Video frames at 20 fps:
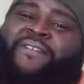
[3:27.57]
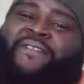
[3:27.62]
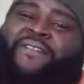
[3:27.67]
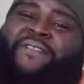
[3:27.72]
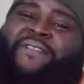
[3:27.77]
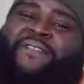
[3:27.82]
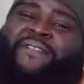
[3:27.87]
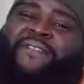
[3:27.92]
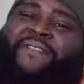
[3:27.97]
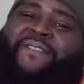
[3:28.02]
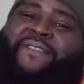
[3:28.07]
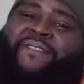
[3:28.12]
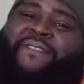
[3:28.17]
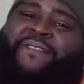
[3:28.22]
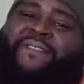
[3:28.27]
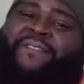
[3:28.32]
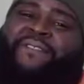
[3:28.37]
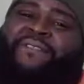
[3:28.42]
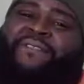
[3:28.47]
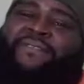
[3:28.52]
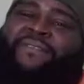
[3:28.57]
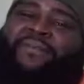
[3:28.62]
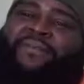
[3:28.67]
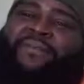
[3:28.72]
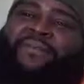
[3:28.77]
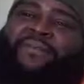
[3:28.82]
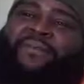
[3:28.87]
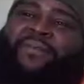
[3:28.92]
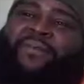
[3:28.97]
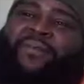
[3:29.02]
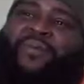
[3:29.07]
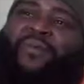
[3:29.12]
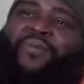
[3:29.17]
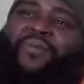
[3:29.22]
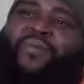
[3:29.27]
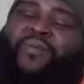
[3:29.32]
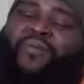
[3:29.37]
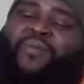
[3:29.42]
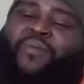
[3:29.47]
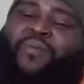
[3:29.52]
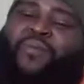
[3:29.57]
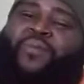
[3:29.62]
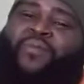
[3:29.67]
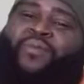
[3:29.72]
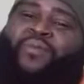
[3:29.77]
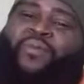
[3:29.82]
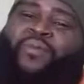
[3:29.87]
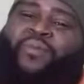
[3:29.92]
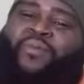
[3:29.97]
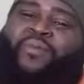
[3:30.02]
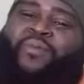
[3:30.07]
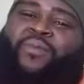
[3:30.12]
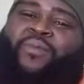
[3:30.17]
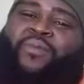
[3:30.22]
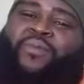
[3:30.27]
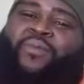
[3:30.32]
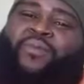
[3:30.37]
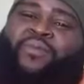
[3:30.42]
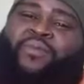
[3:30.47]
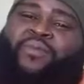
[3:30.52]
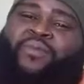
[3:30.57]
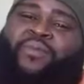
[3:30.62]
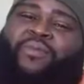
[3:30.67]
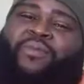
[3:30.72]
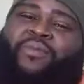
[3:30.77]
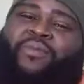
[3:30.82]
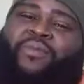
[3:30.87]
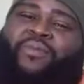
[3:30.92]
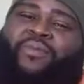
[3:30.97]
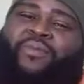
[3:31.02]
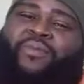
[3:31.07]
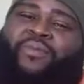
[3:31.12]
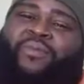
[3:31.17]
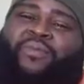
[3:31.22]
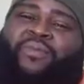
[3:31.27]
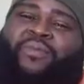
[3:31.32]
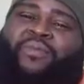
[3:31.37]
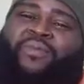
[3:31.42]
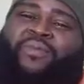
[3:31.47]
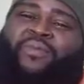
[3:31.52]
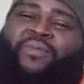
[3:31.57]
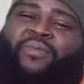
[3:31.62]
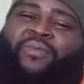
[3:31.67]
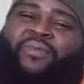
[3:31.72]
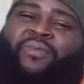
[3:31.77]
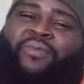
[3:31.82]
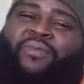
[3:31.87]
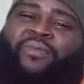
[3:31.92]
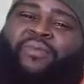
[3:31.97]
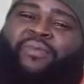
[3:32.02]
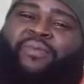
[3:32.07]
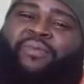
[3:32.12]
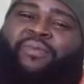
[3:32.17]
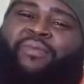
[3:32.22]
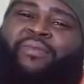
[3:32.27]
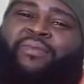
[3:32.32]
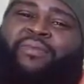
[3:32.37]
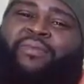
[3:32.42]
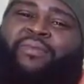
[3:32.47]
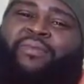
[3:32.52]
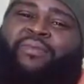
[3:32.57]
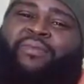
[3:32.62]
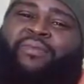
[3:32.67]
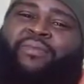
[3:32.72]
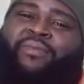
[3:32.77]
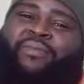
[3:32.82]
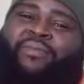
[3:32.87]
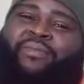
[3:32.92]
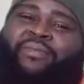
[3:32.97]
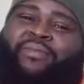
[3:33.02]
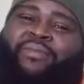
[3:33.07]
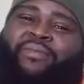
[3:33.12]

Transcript: [no speech]